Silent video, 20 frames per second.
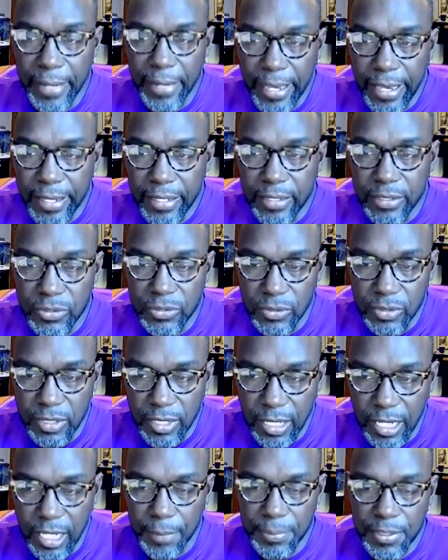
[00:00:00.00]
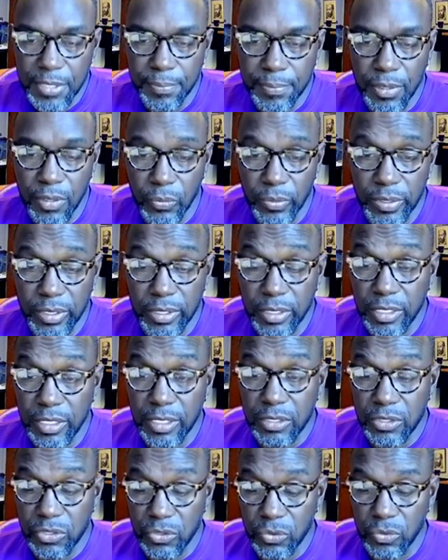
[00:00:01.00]
back to Tops, but we
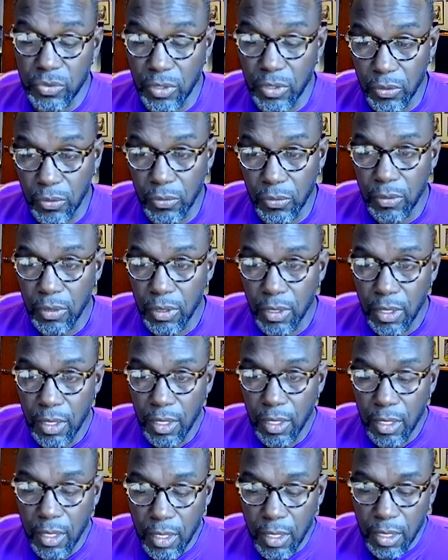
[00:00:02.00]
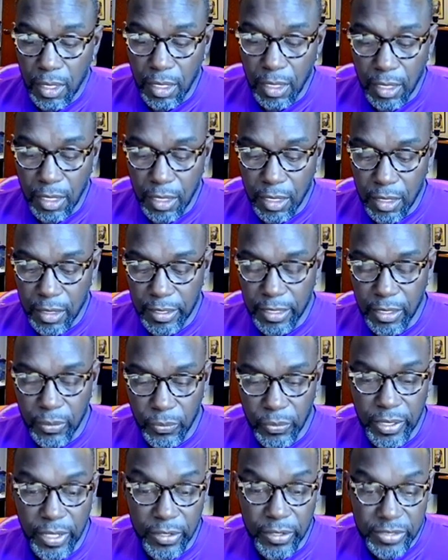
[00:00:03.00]
need to know uh, that
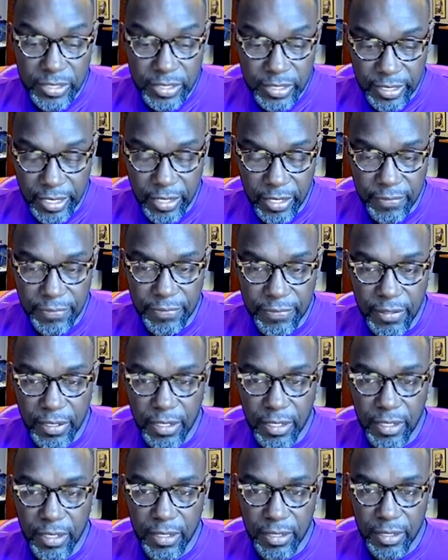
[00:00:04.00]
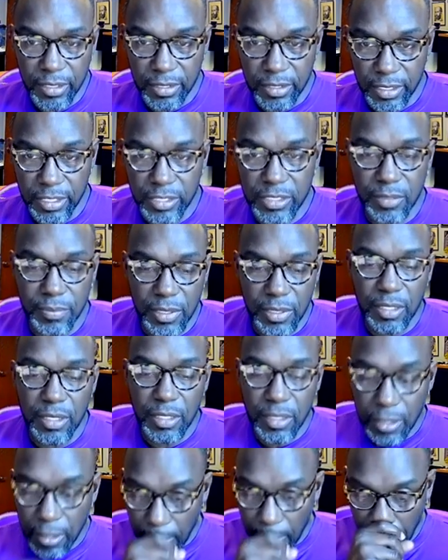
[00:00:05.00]
we are safe. Uh, there needs to
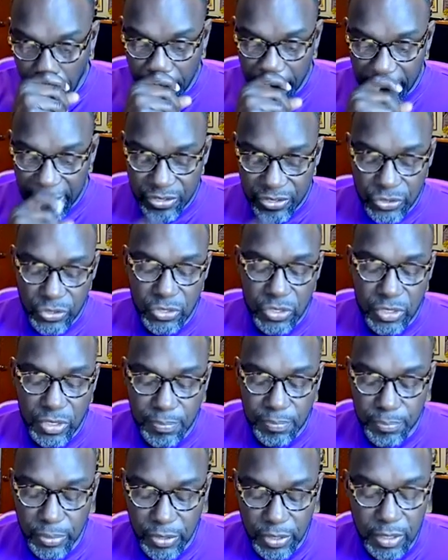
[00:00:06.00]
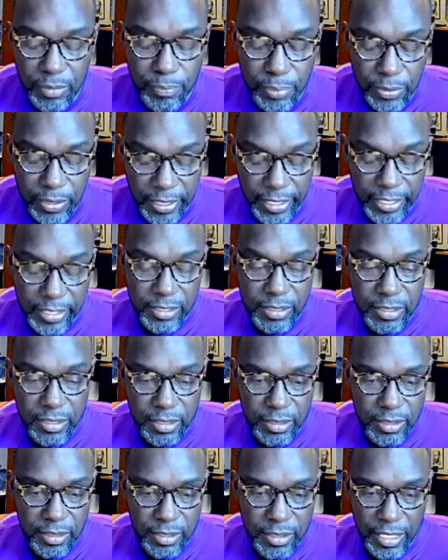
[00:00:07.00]
be measures put in place
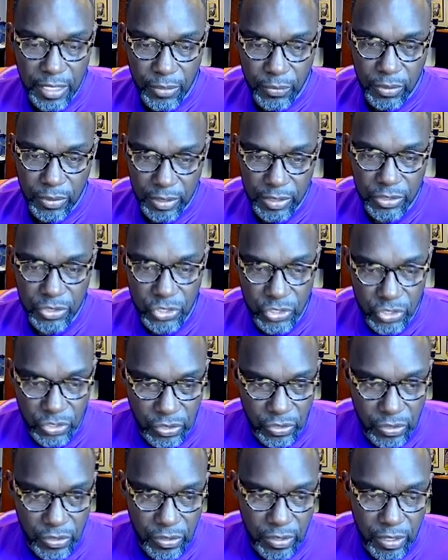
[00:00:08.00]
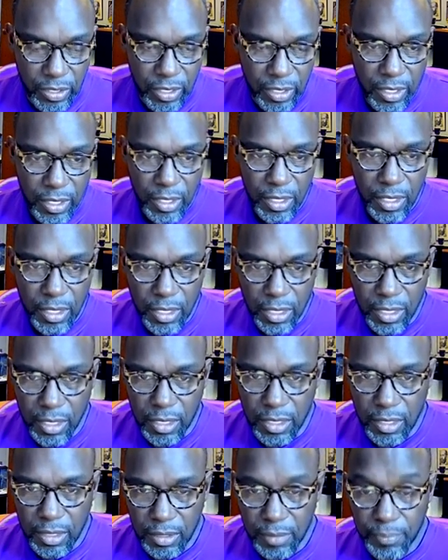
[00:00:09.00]
that will ensure
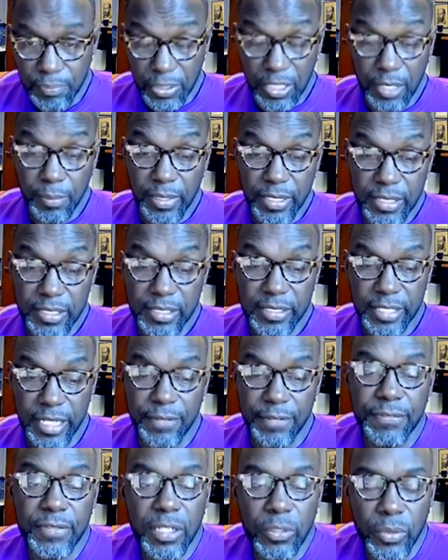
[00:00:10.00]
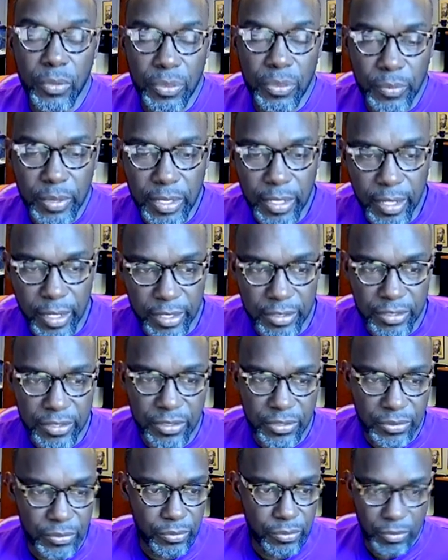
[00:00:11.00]
uh, the public safety with regards
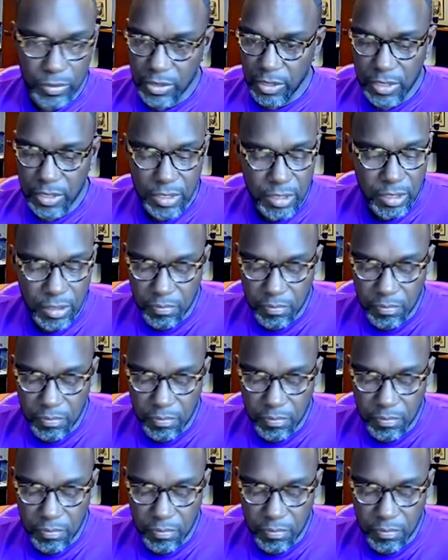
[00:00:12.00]
to just